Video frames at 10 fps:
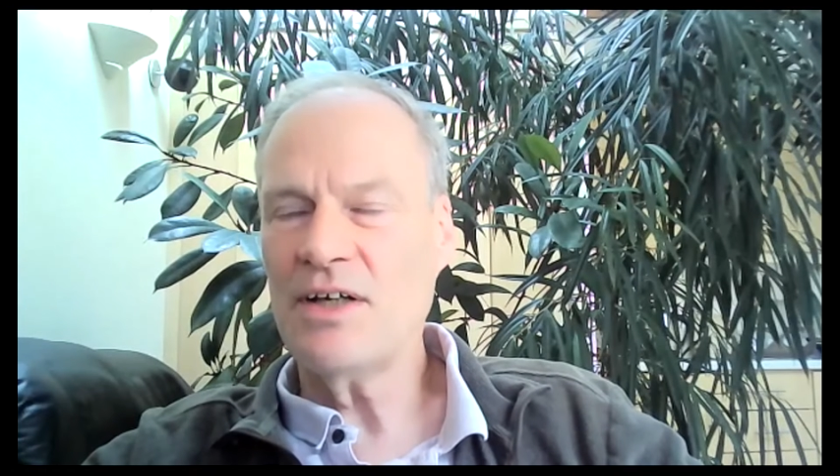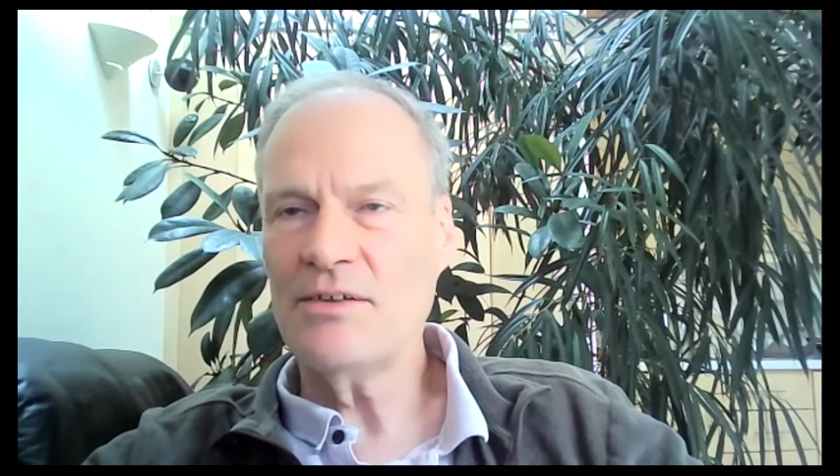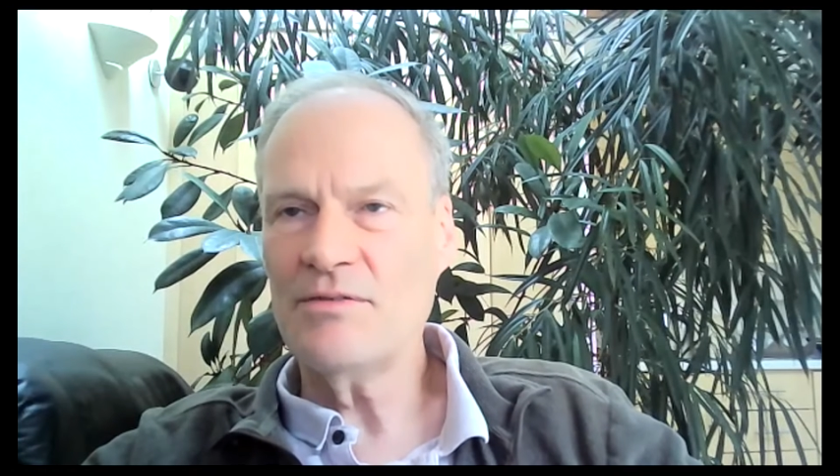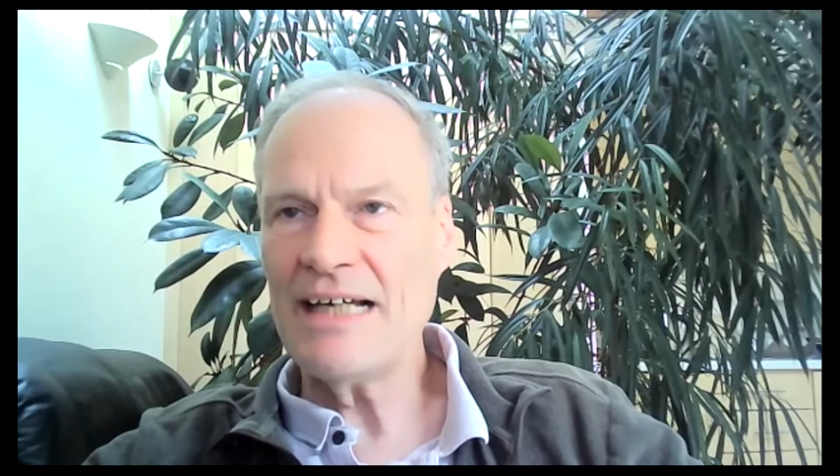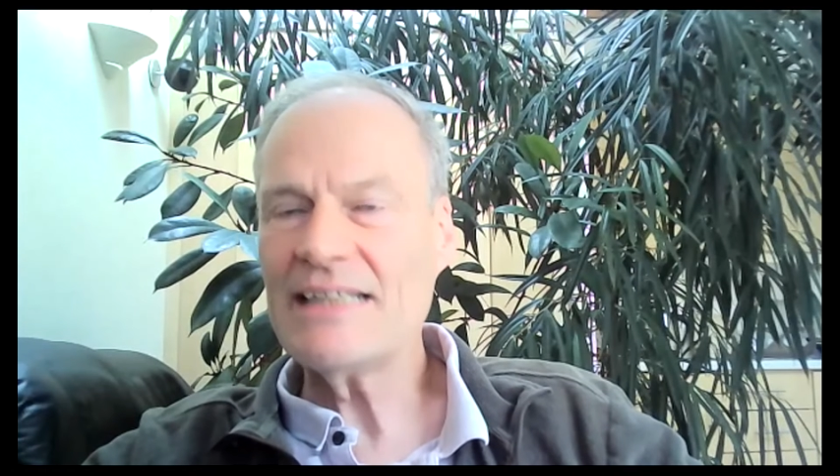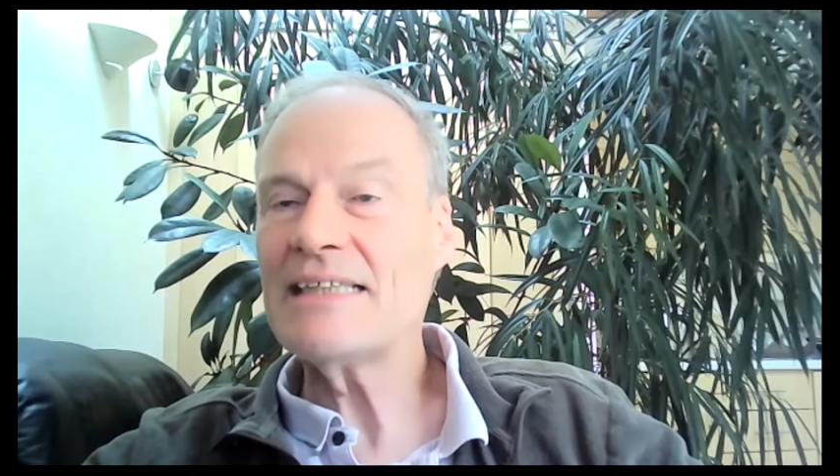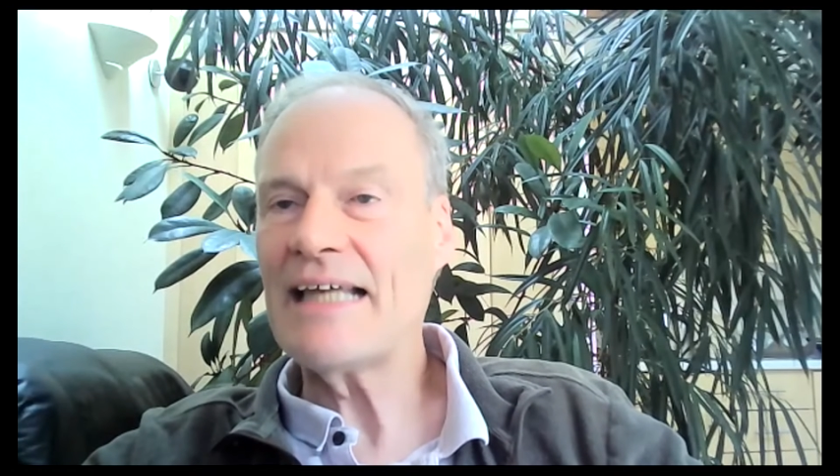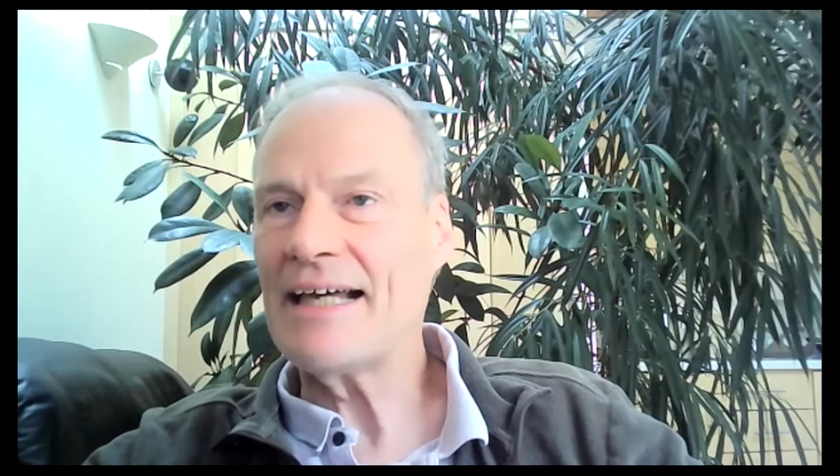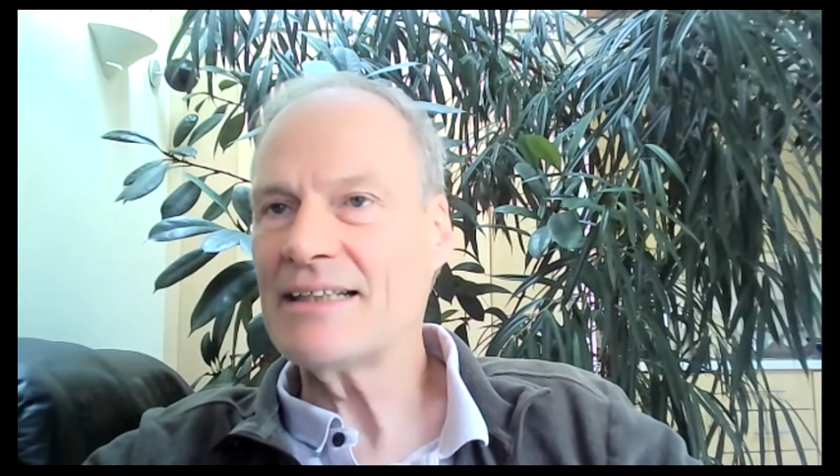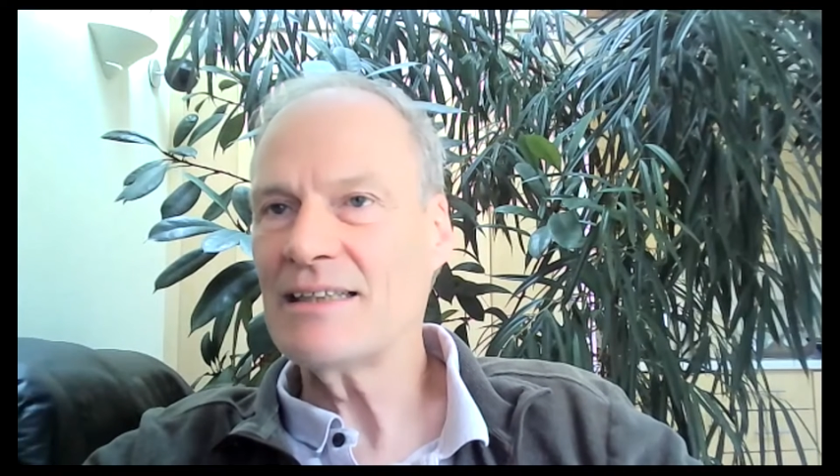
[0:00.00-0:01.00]
address
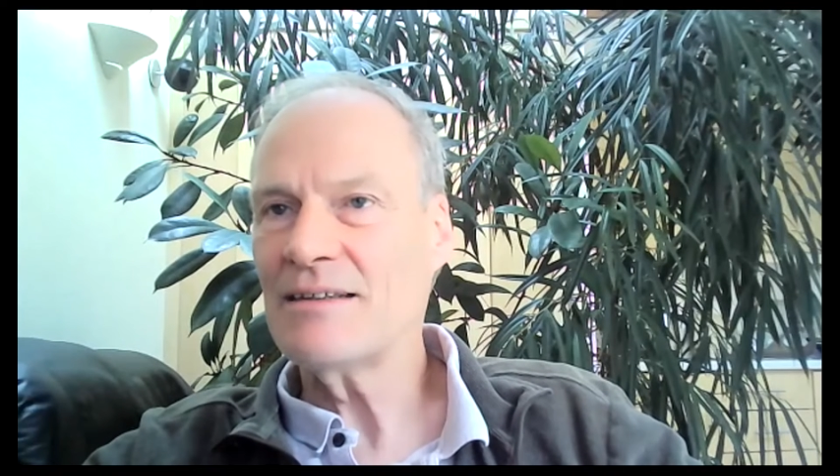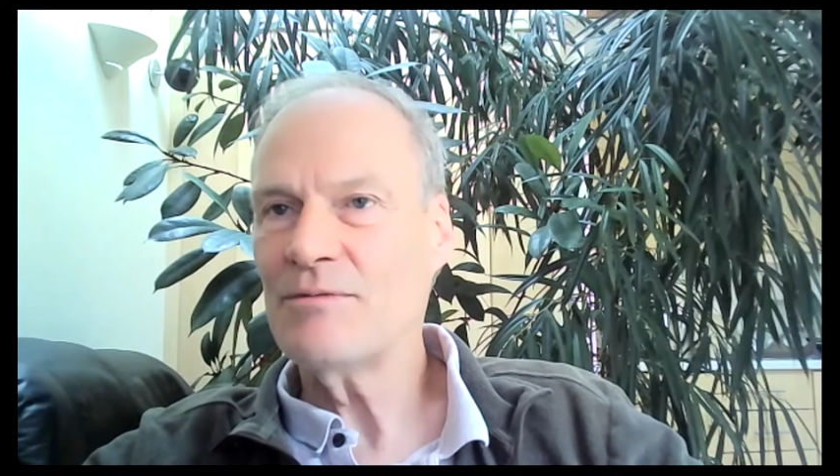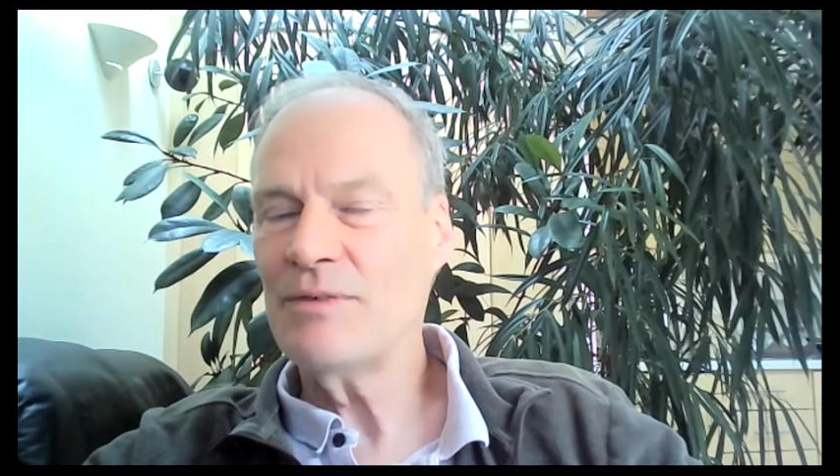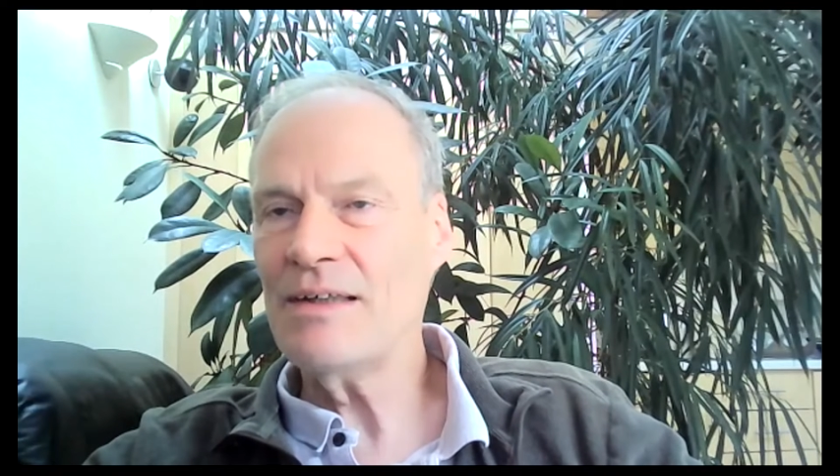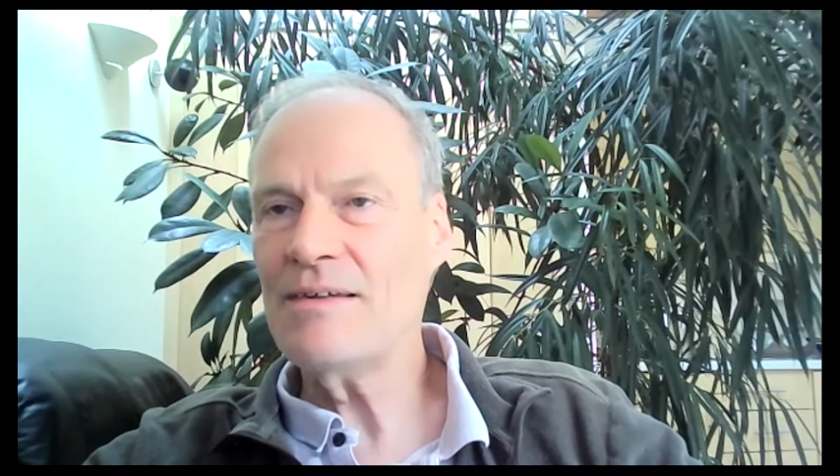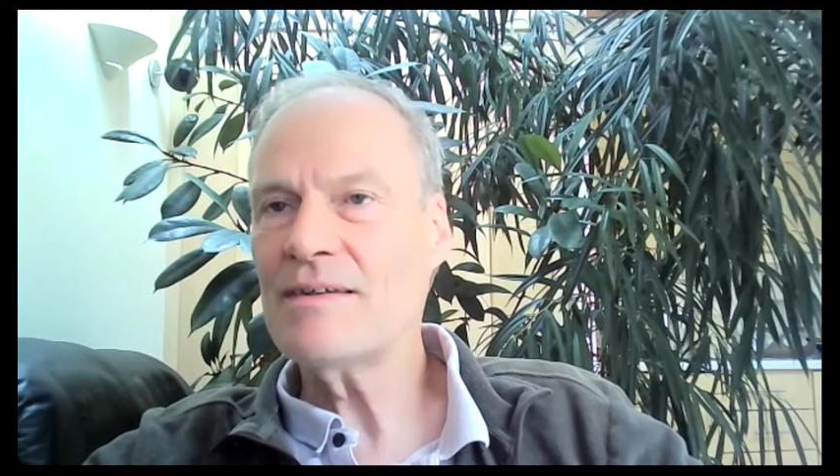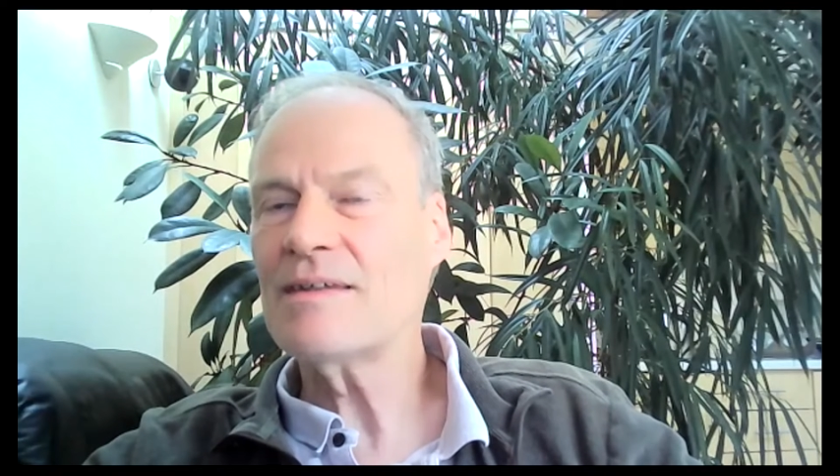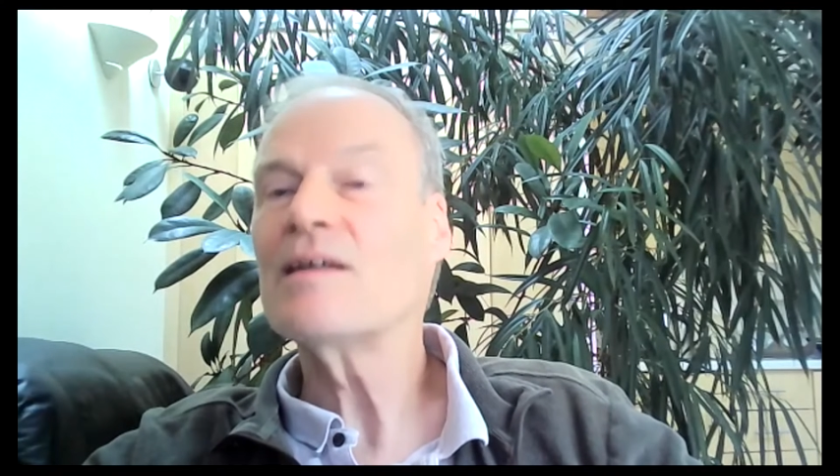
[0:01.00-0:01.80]
that with